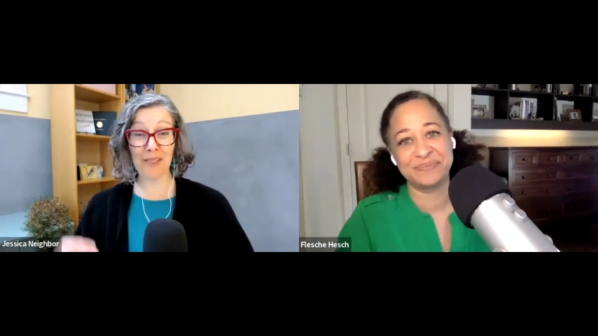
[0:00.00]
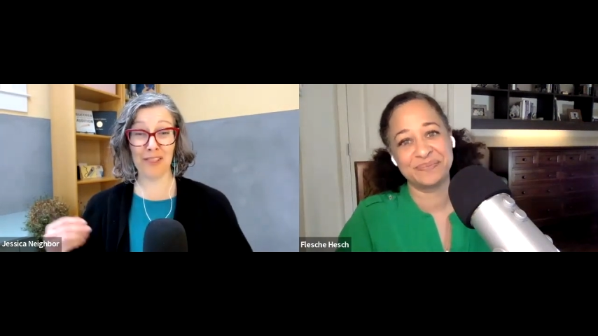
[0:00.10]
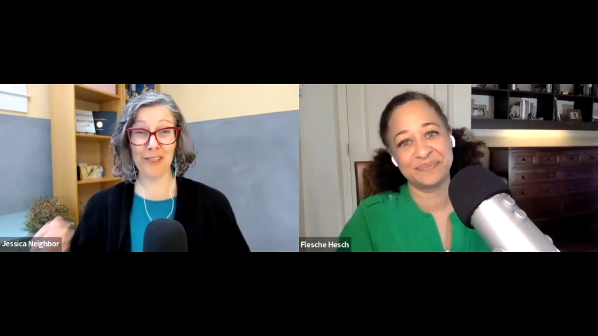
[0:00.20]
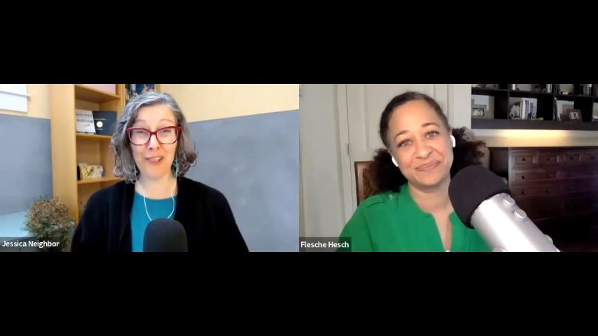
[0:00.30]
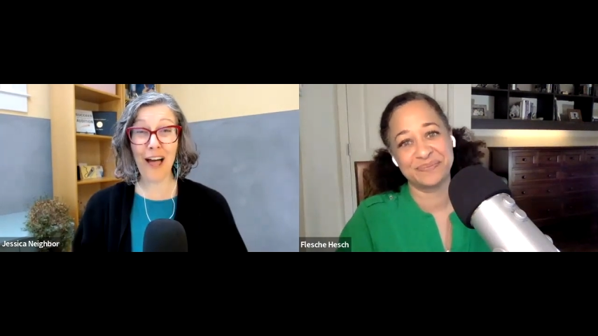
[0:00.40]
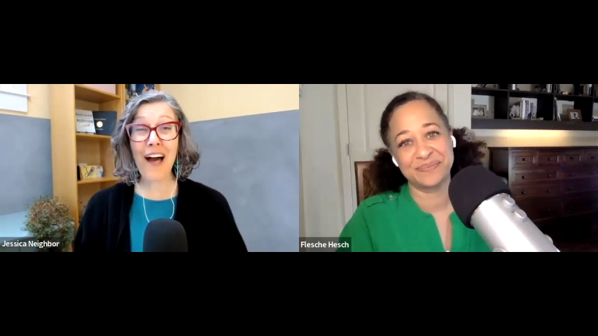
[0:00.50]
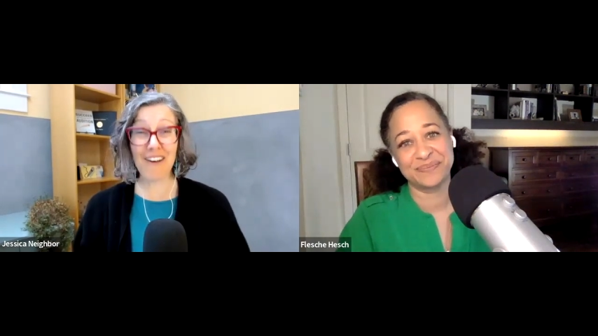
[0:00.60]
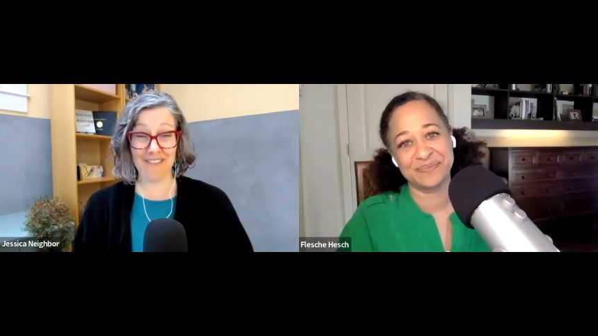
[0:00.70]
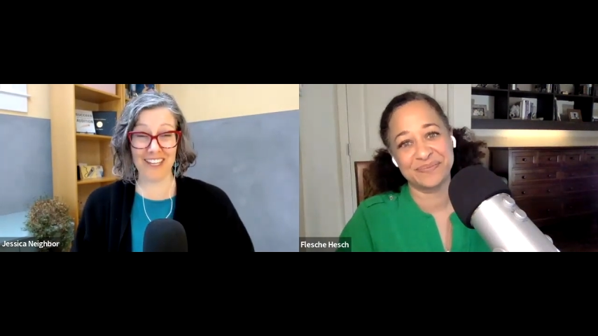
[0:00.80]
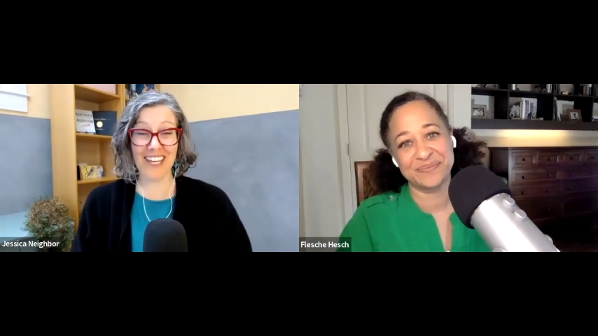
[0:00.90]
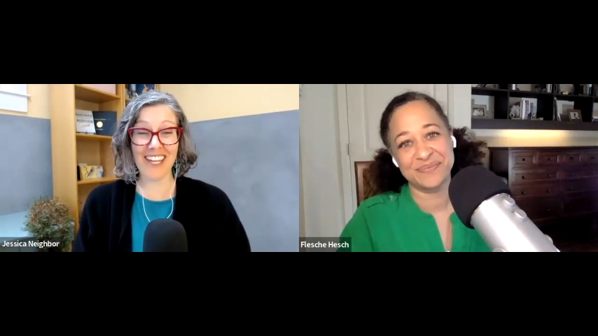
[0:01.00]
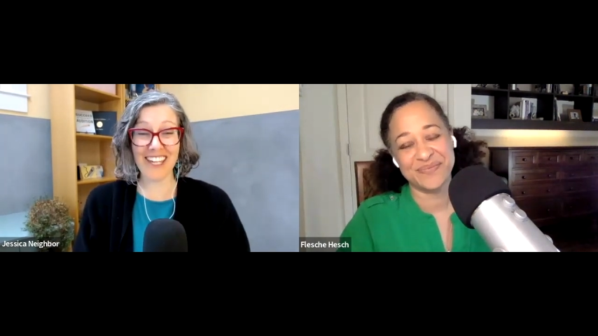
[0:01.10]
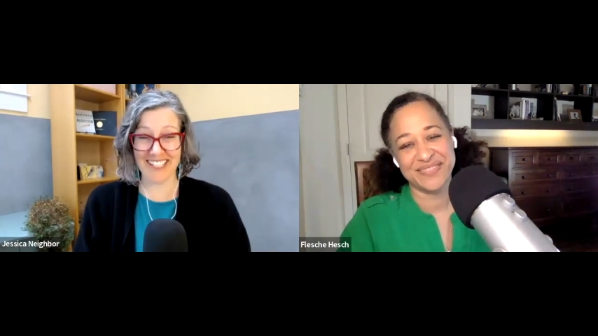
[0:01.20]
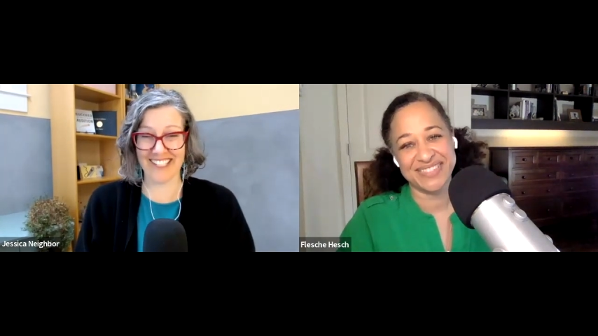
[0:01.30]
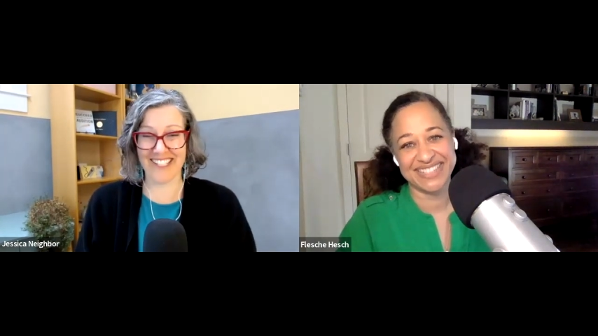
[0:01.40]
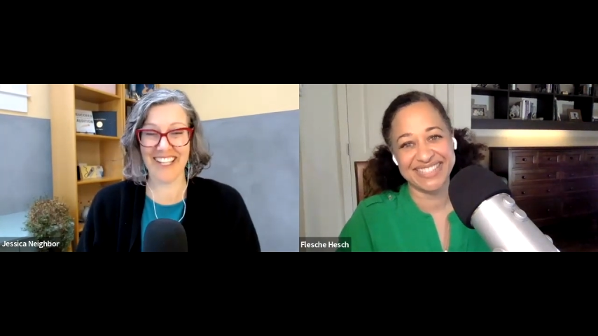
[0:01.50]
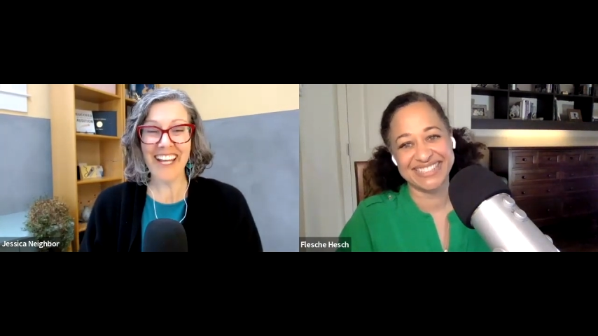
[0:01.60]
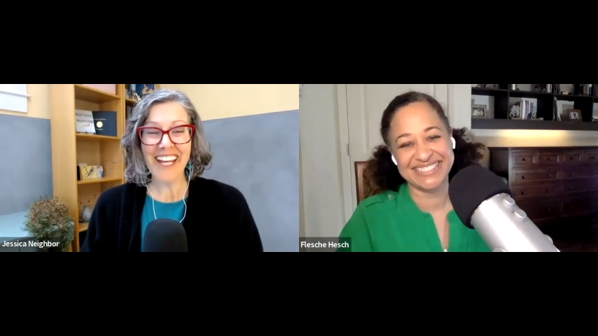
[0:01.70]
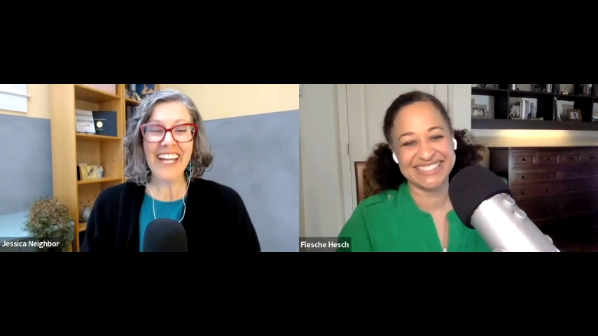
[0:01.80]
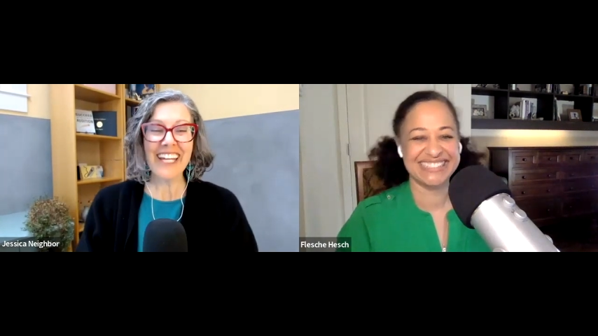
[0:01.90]
Speaker 1: Love it.
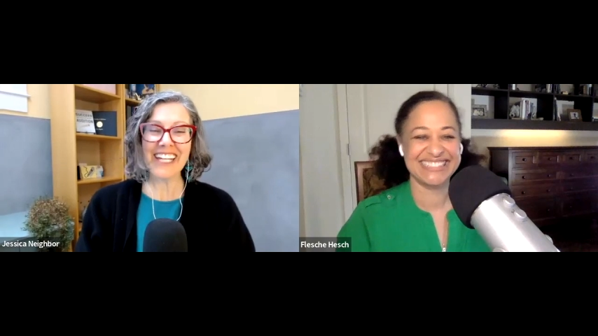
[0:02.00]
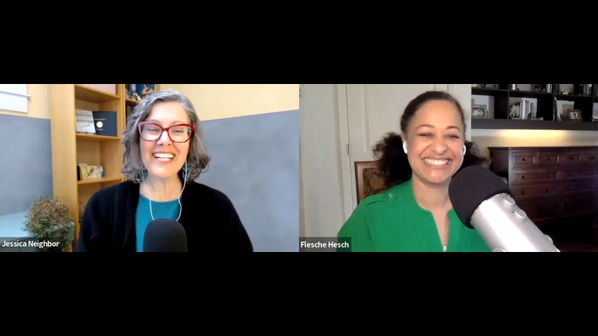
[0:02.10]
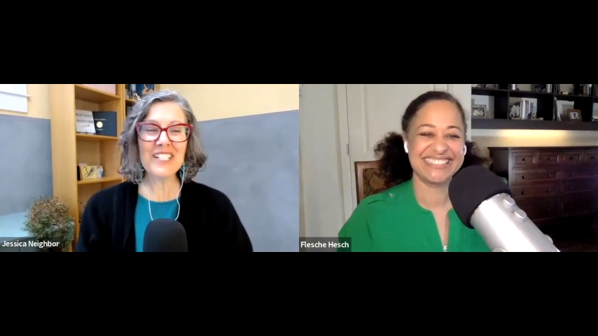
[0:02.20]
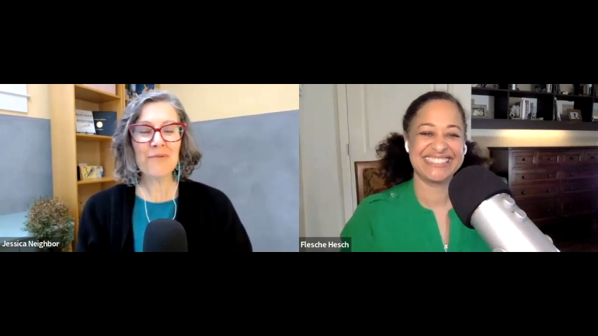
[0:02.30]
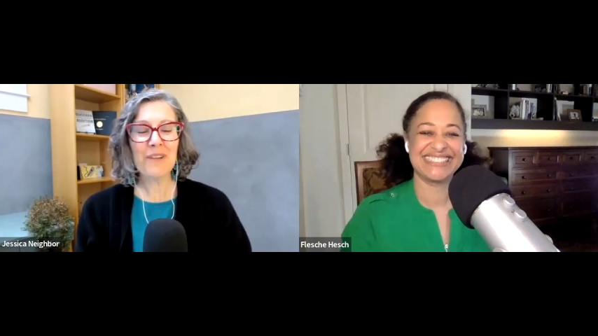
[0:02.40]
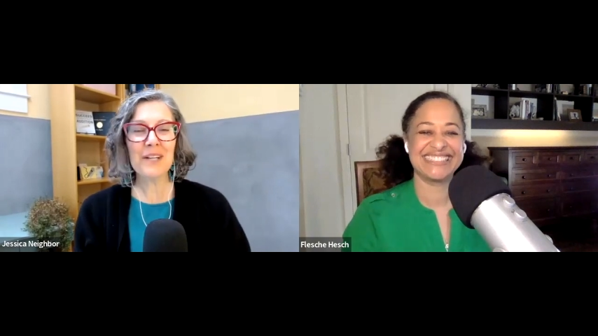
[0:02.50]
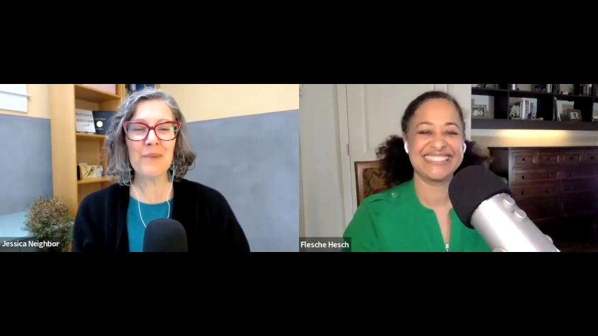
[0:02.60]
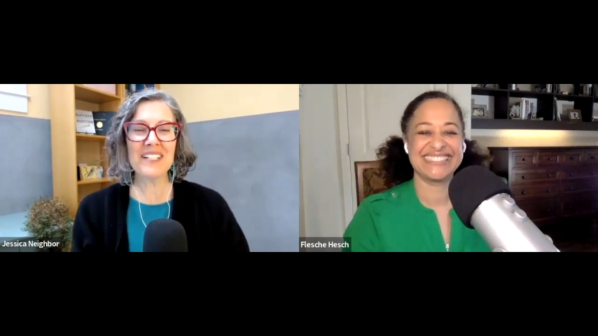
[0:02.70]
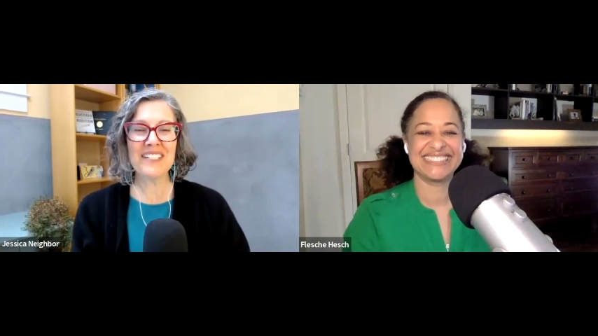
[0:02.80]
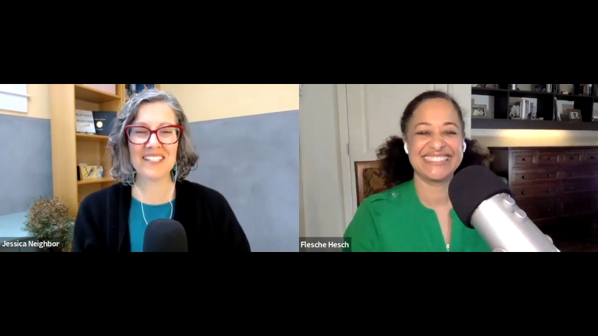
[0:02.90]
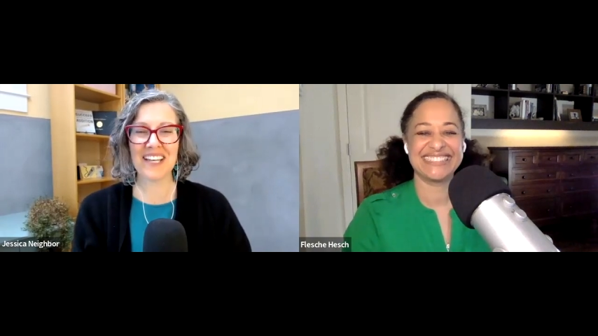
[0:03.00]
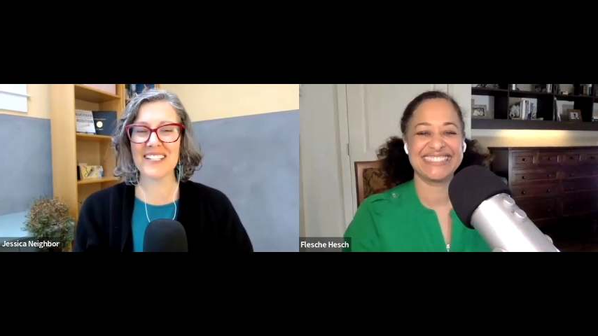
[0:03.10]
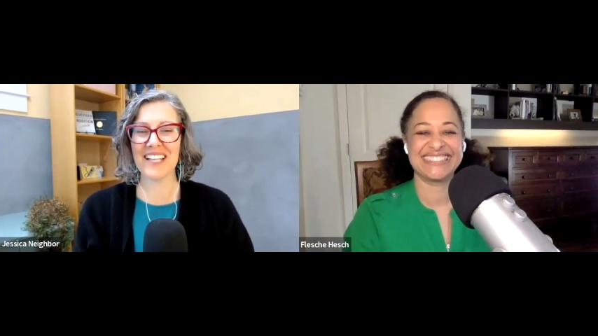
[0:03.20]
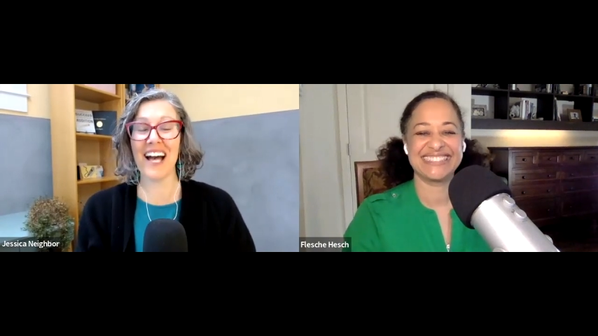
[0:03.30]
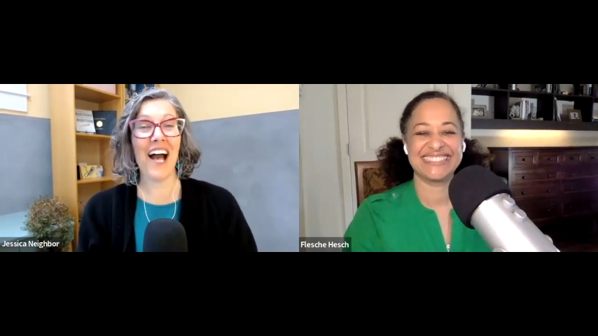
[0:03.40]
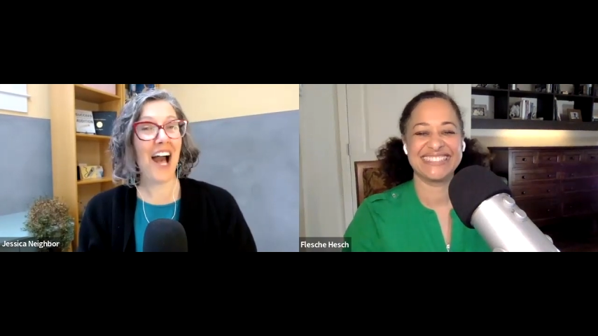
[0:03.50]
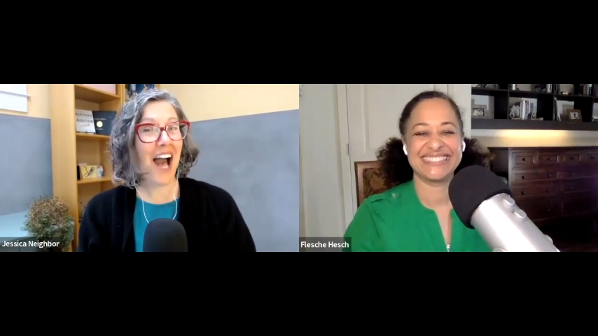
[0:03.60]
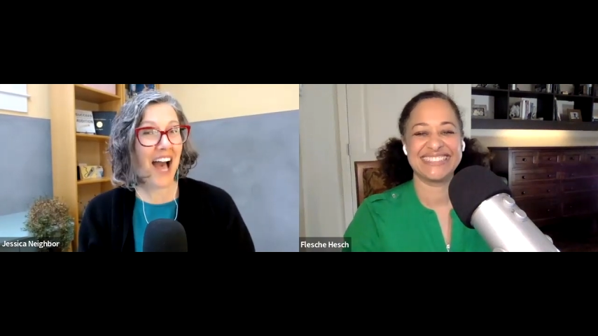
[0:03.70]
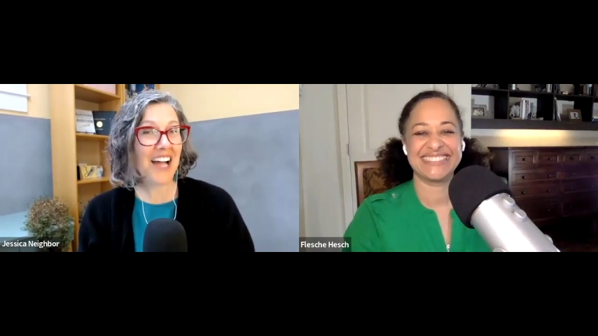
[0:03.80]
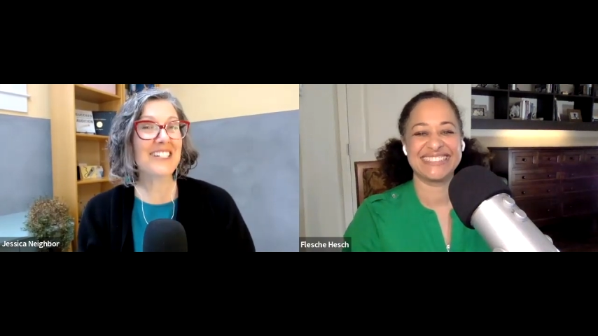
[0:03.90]
Each week we discuss a
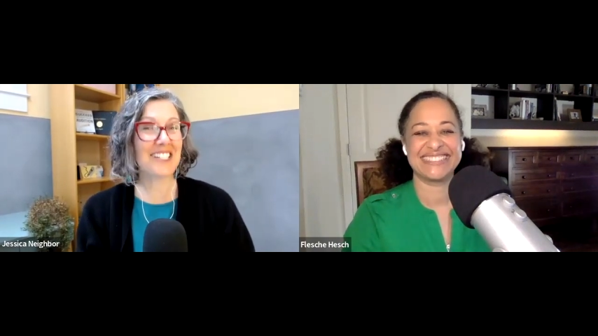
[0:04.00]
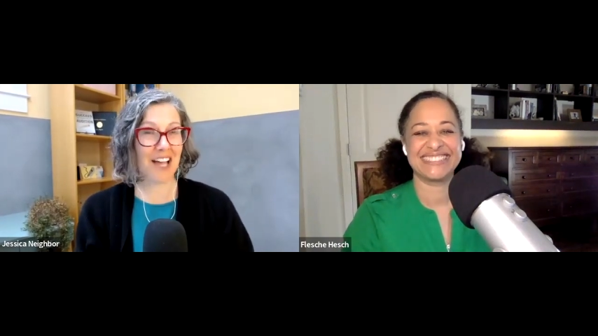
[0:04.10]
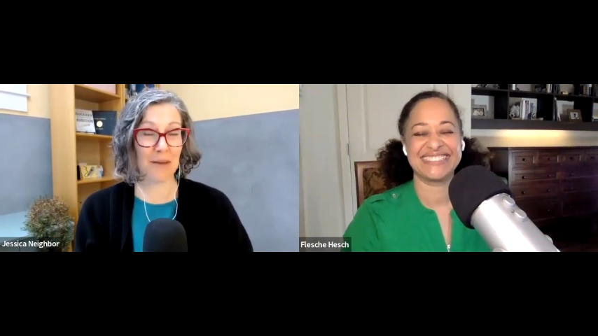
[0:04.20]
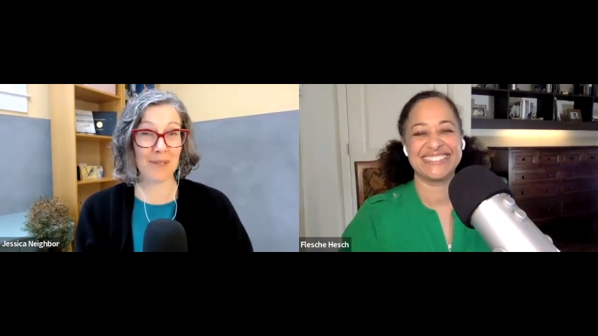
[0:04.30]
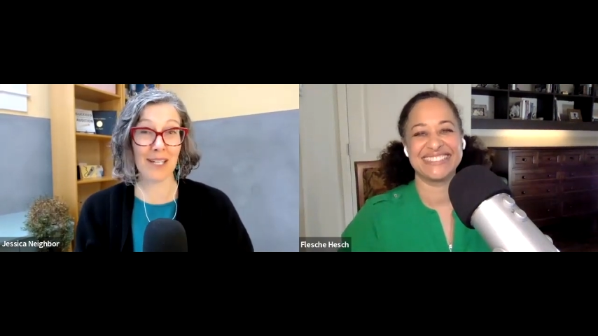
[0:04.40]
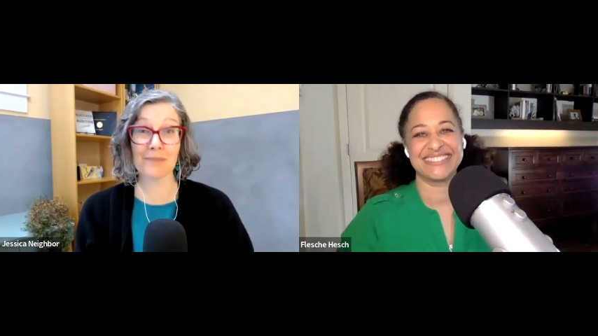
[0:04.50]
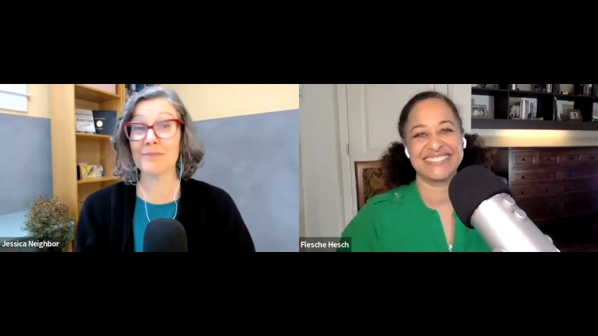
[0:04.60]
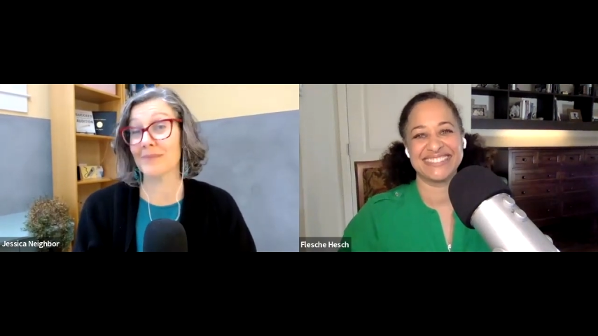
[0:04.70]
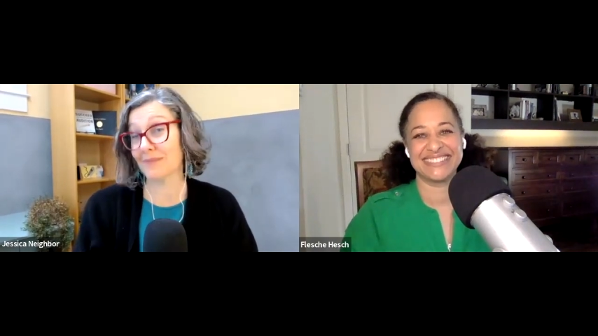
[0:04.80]
hot topic